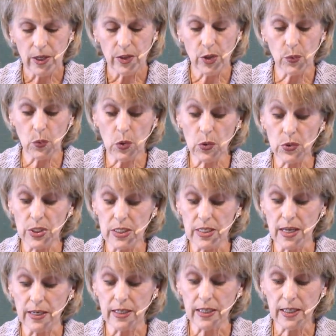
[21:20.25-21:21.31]
The wound is
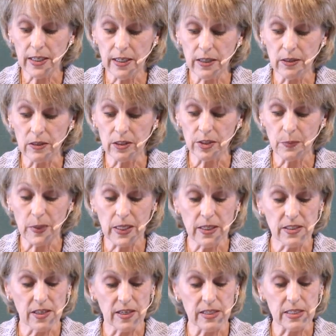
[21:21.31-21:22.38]
unhealed
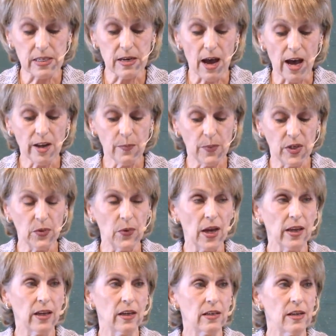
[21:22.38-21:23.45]
because it has not been
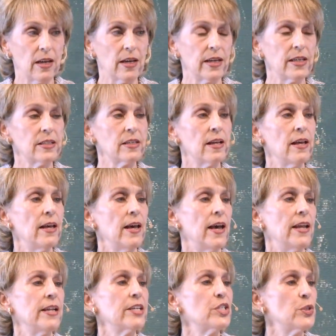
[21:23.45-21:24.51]
recognized
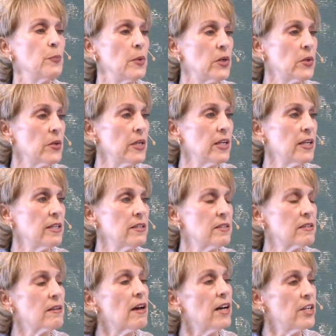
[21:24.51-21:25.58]
and
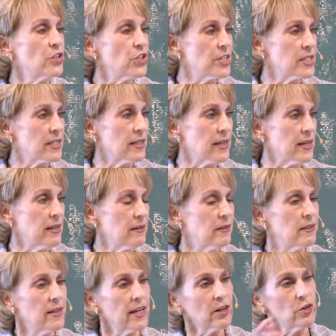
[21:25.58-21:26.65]
experienced consciously.
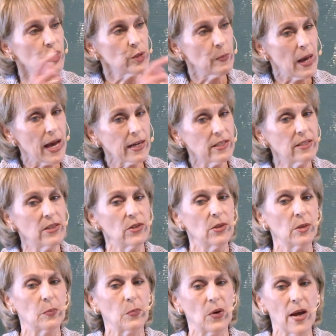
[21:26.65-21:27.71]
That goes back to
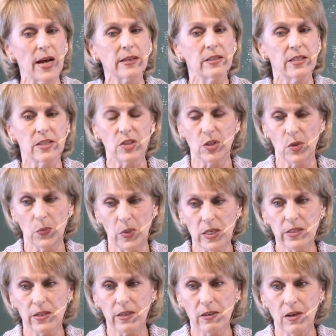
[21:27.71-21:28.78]
the practice 2
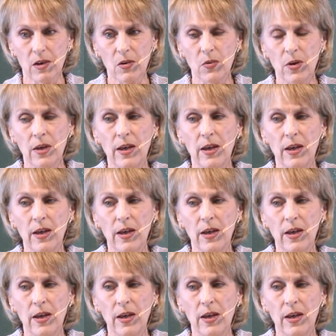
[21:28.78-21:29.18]
weeks ago